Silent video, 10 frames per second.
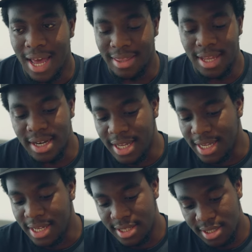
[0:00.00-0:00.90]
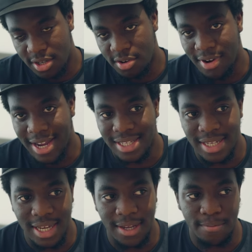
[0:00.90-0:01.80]
and then he's
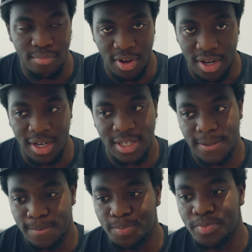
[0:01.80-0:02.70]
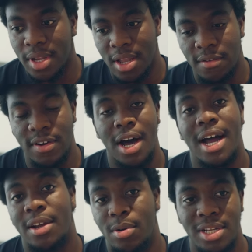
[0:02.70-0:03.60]
creating products of a
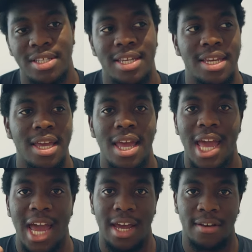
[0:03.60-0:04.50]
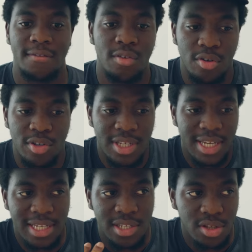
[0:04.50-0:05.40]
high quality. And of course,
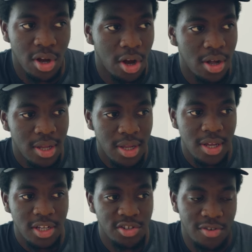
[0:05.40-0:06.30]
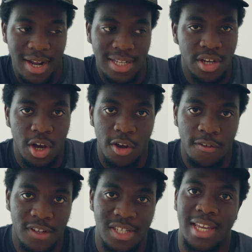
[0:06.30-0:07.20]
he's not trying to
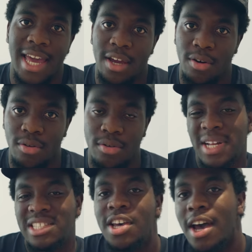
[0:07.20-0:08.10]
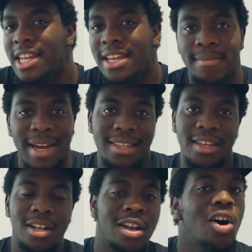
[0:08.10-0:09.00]
overscale. But turning back
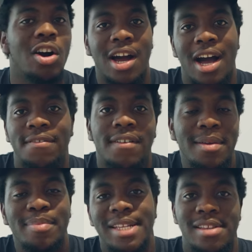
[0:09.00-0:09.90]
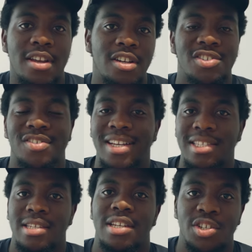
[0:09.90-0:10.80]
the clock, I find Peter Do's
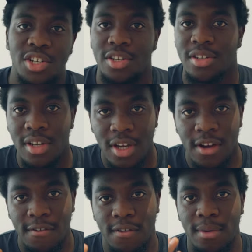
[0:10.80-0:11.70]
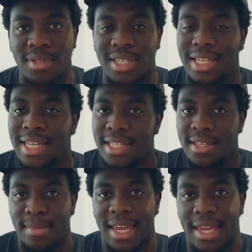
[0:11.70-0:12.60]
transition from Celine
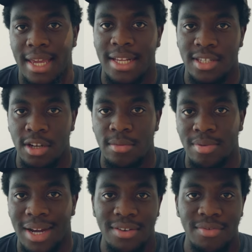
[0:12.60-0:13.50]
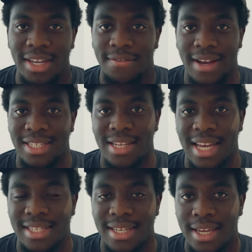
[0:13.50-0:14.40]
to making his own brand really
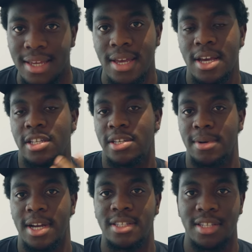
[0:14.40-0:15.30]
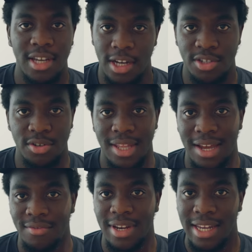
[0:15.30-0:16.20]
fascinating so I'm going to touch on
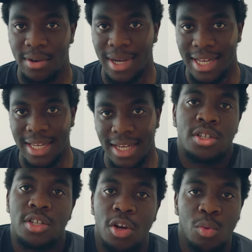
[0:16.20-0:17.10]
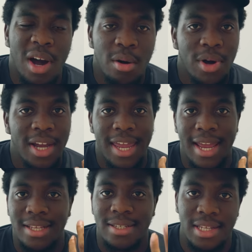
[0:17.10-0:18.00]
that really quickly. So while working
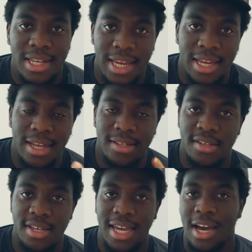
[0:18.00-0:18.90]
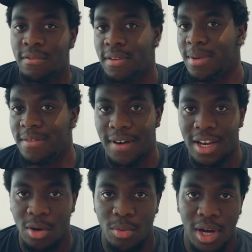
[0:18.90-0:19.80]
at Celine and seeing how Phoebe
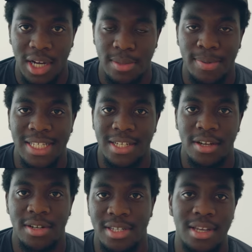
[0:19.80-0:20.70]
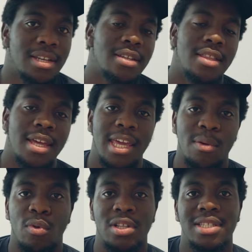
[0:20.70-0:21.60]
Philo works, Peter Do decided that he
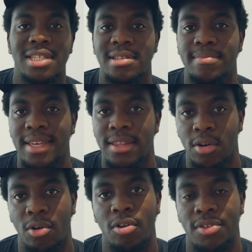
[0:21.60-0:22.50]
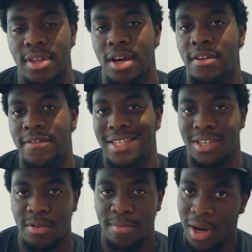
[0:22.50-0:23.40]
wanted to be the author of his
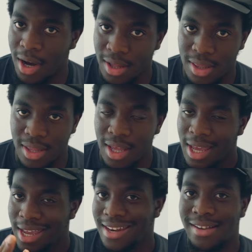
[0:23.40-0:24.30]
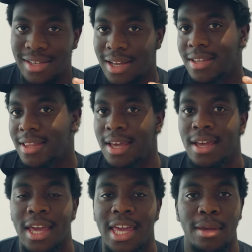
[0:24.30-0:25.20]
own path. He decided
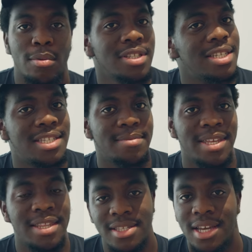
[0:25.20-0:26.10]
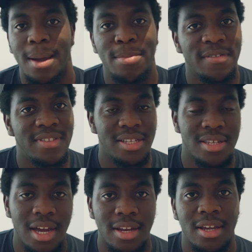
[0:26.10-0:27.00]
that he wanted to be the type of
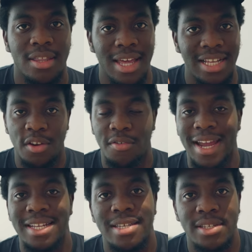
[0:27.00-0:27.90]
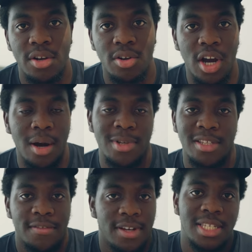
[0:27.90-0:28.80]
designer that creates his own
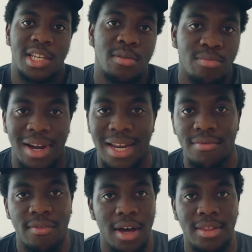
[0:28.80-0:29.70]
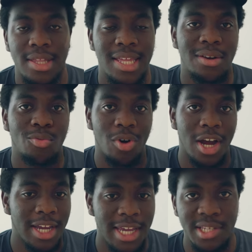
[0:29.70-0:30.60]
garments for his own brand rather than
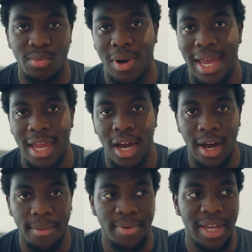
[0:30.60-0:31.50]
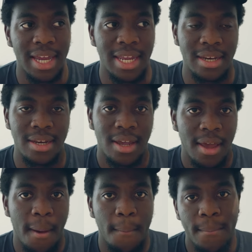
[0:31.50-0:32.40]
work his way up in
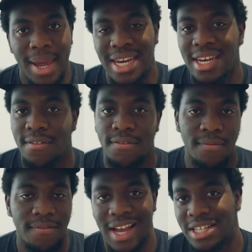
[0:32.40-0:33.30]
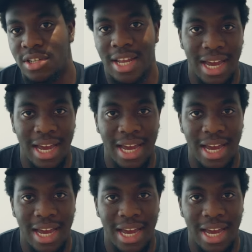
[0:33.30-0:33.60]
many different fashion